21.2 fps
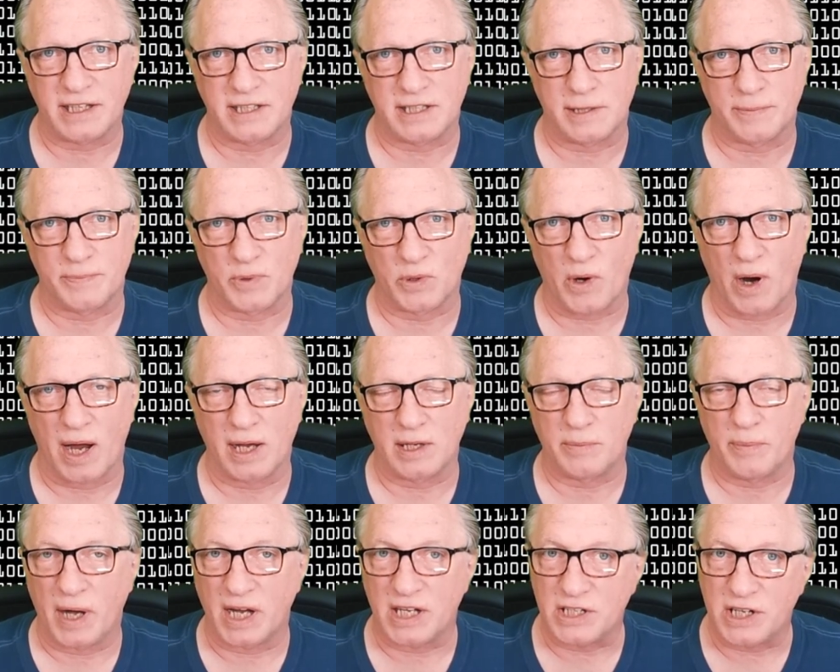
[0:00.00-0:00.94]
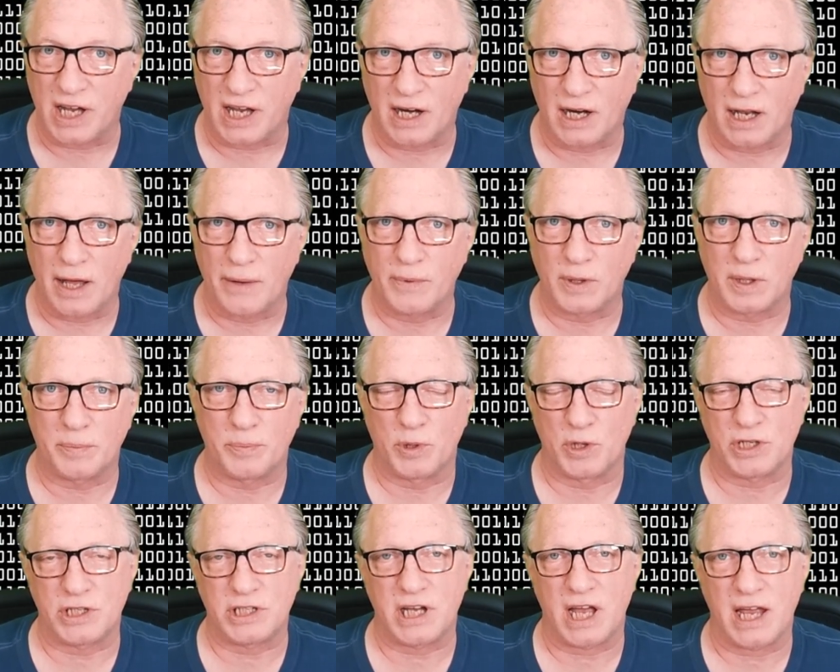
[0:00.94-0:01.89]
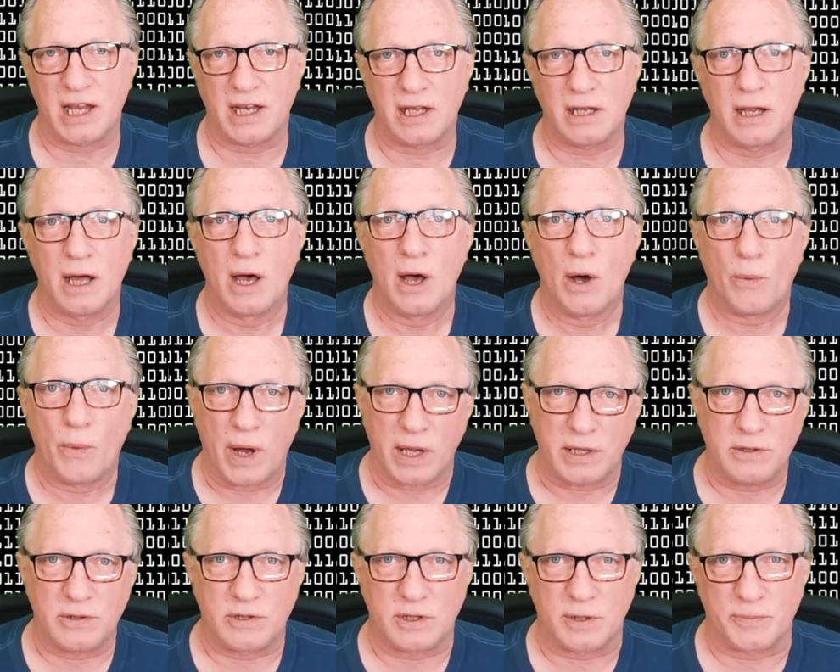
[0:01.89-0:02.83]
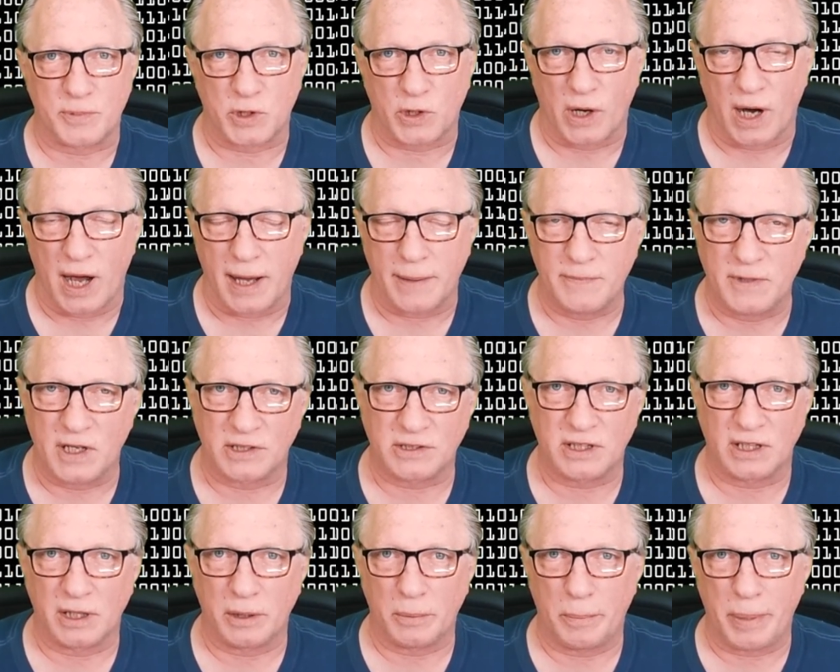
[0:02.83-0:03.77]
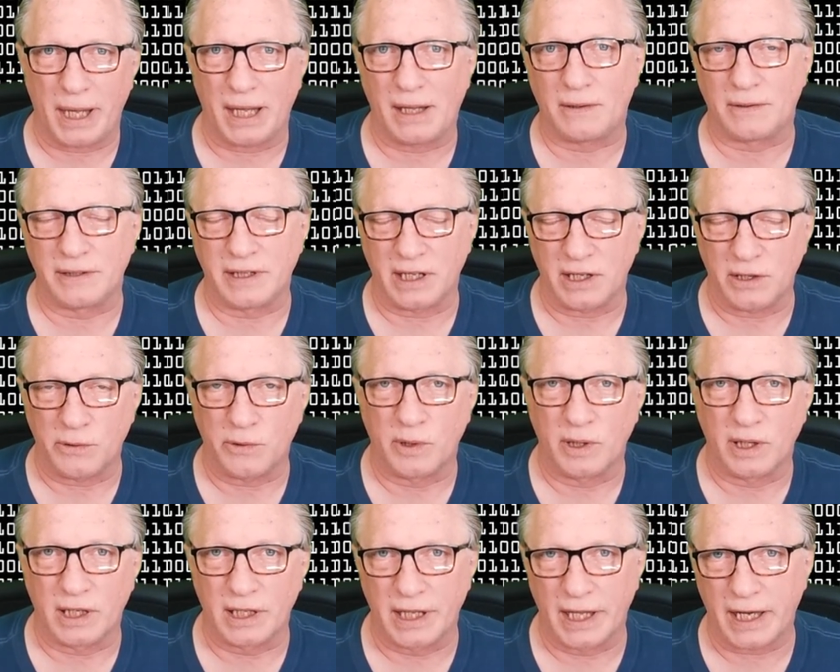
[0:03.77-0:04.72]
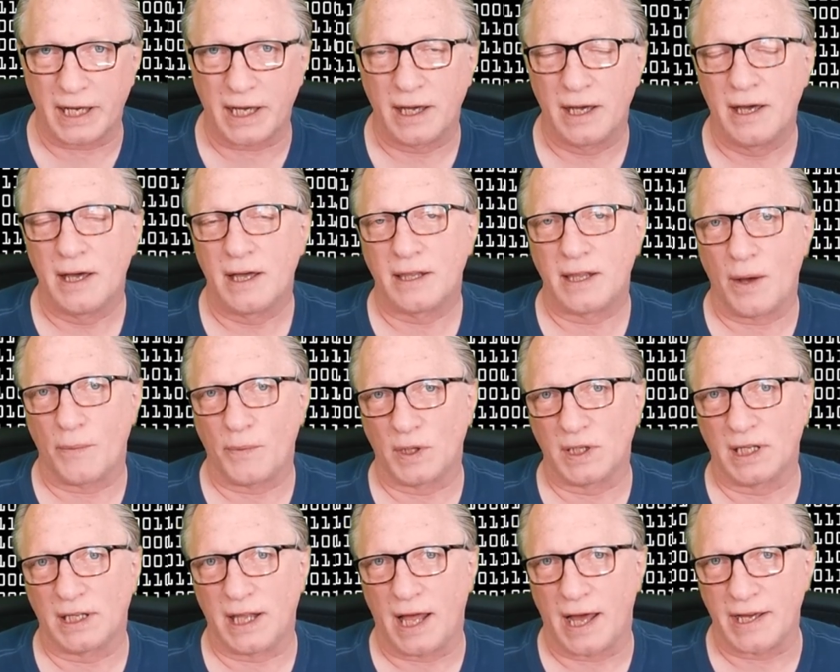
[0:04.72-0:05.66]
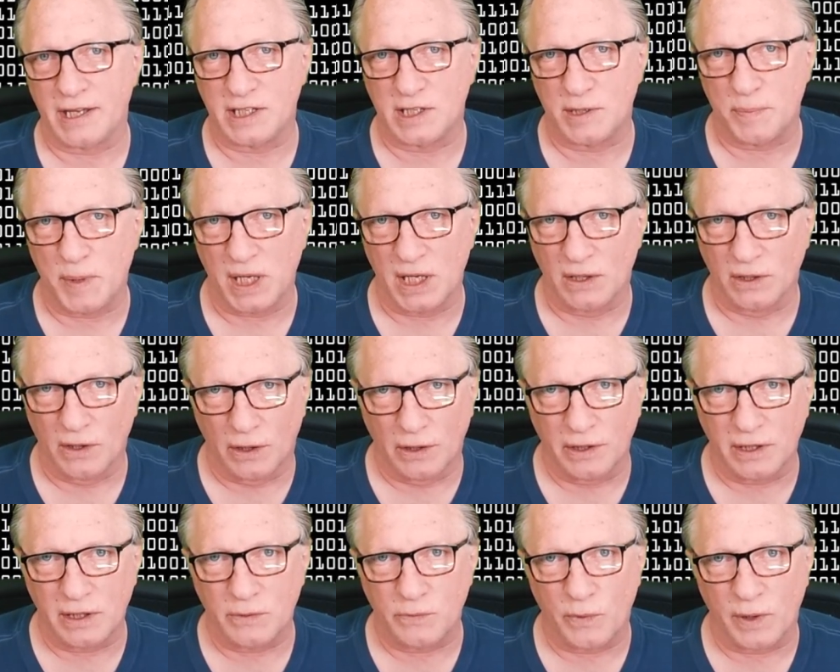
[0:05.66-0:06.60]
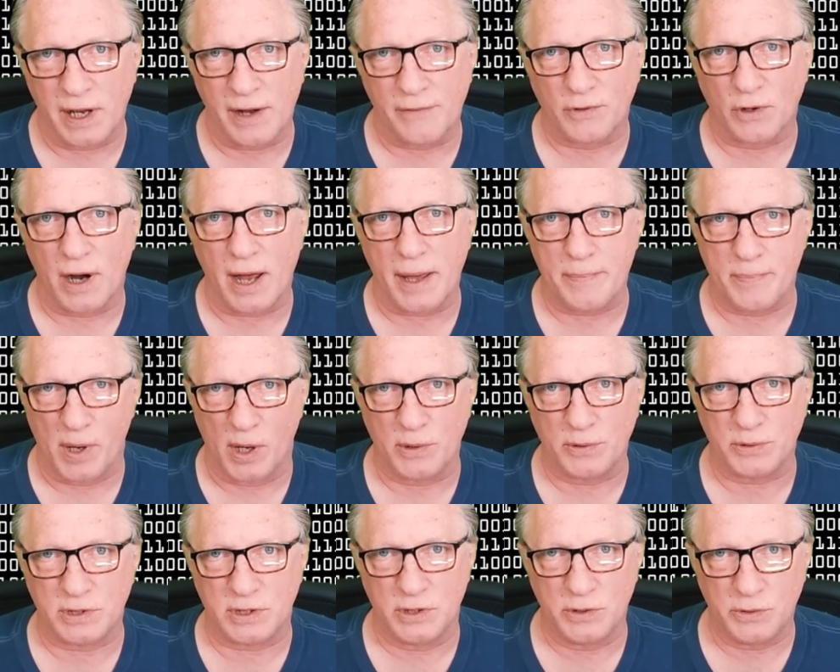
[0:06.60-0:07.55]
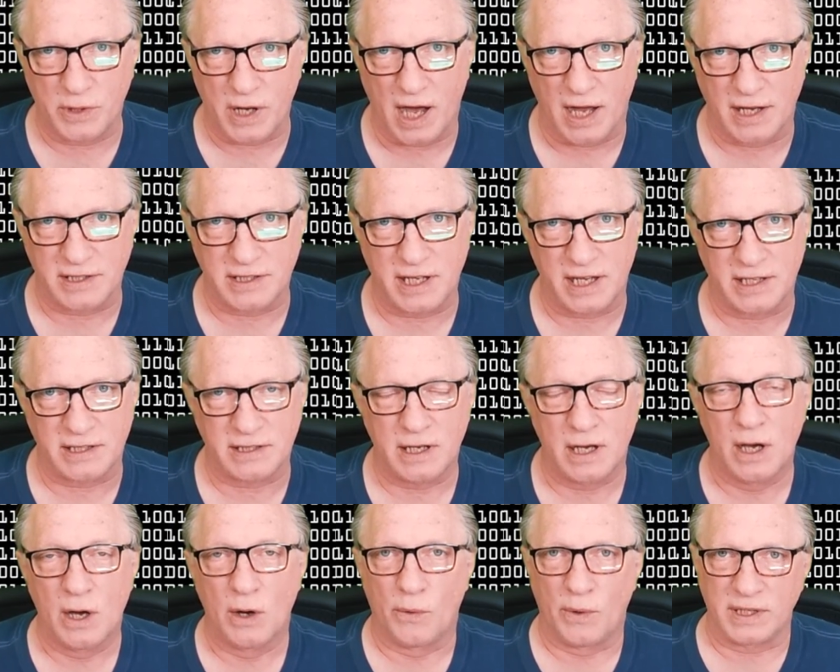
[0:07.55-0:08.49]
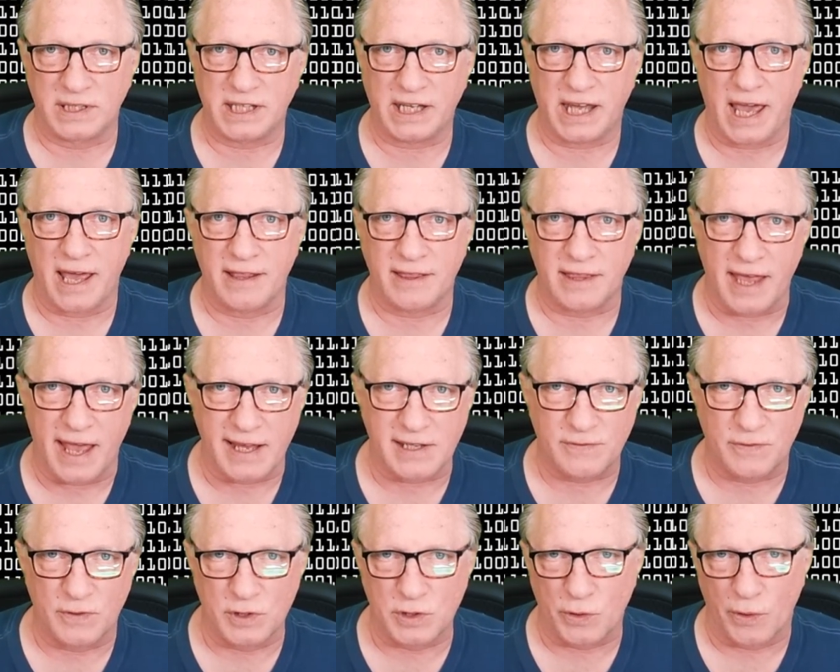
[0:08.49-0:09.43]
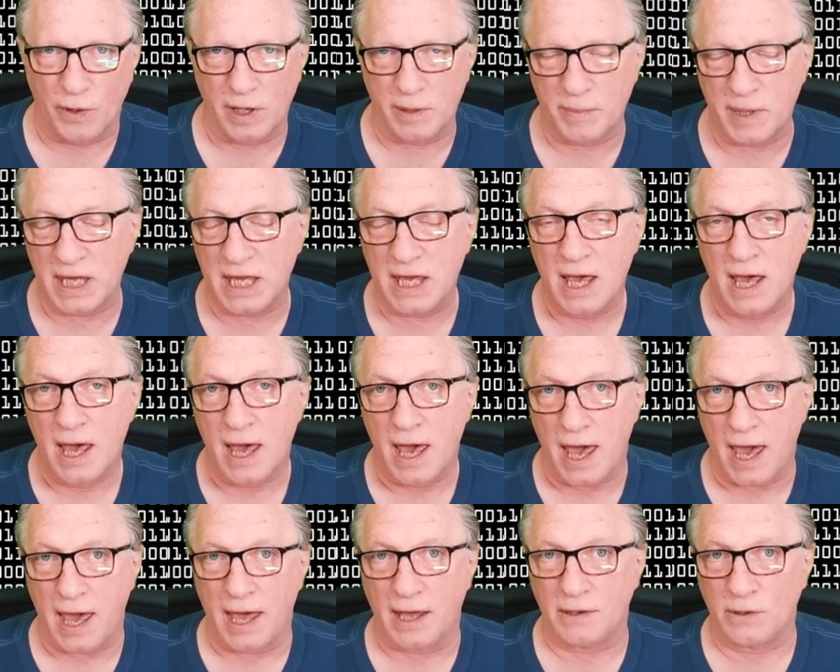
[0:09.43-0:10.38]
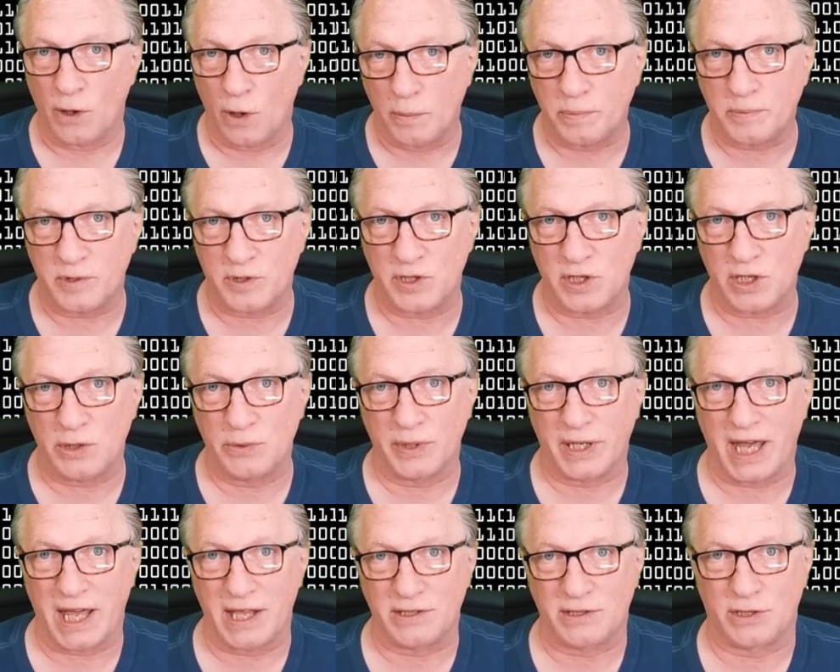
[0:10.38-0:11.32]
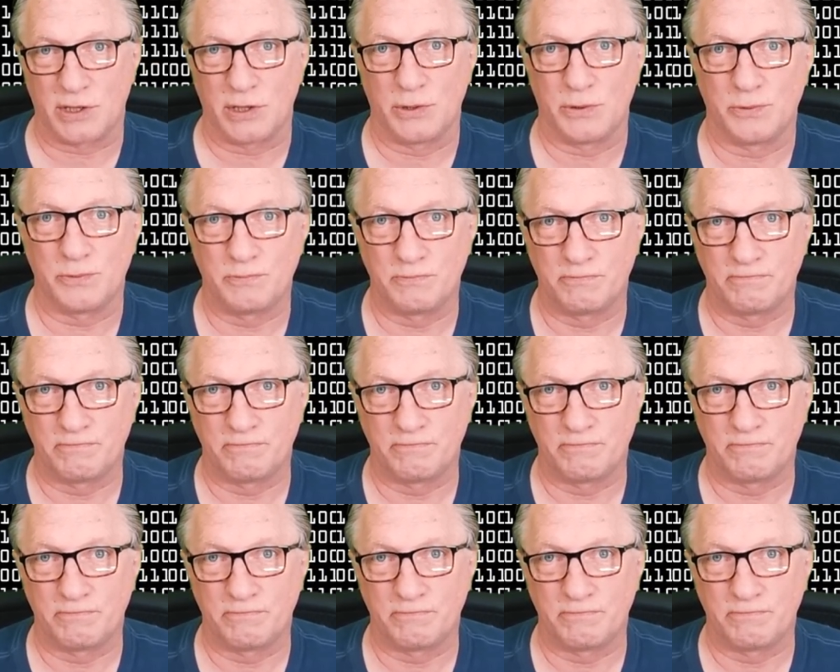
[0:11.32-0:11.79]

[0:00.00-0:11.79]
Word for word: to subscribe to my channel, I would appreciate it. When you subscribe, there's a little bell that you can click that will allow you to be alerted whenever I post new content. Once again, thanks for joining me and hope to see you again soon.